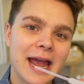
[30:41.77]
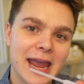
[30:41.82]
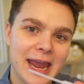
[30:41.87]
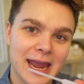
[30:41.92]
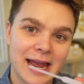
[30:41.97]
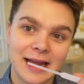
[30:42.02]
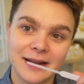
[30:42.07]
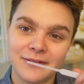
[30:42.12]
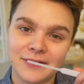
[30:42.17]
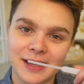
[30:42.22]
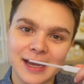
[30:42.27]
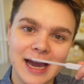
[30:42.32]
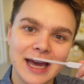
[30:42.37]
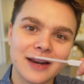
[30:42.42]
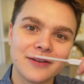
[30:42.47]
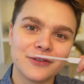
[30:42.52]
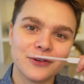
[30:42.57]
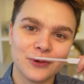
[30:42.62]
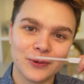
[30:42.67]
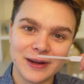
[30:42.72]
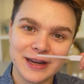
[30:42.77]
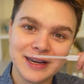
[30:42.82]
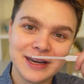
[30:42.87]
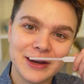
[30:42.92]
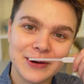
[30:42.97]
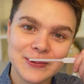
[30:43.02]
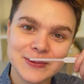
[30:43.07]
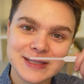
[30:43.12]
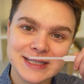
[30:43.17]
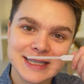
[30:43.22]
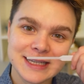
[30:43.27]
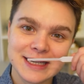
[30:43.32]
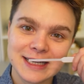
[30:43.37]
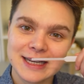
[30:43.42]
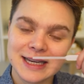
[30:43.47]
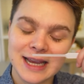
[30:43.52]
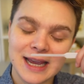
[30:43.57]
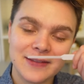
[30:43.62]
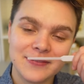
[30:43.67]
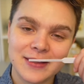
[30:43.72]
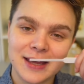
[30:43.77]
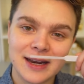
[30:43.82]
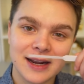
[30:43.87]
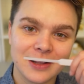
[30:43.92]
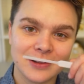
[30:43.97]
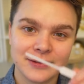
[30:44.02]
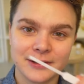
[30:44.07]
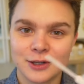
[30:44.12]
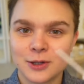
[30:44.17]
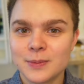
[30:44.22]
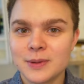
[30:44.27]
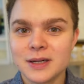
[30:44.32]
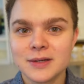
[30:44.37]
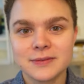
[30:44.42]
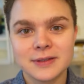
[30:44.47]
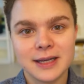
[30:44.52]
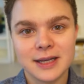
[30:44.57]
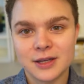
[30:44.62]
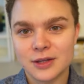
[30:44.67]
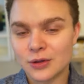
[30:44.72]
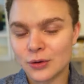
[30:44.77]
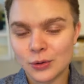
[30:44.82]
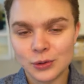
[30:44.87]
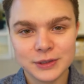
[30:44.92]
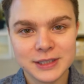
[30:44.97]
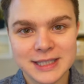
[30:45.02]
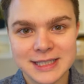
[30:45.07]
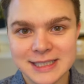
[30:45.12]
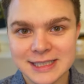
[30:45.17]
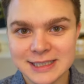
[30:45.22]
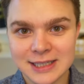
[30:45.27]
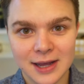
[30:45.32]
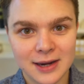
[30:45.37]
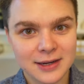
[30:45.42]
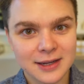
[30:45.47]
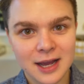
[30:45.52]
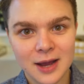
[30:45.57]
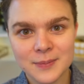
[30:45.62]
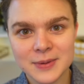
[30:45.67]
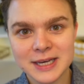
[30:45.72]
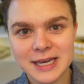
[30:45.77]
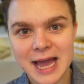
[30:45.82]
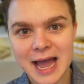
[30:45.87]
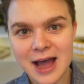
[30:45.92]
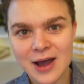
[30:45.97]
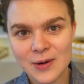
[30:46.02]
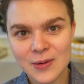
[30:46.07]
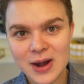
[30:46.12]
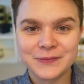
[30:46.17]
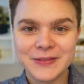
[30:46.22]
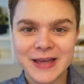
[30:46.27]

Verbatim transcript: and the kind of green notes and then a little bit of like golden sun coming down.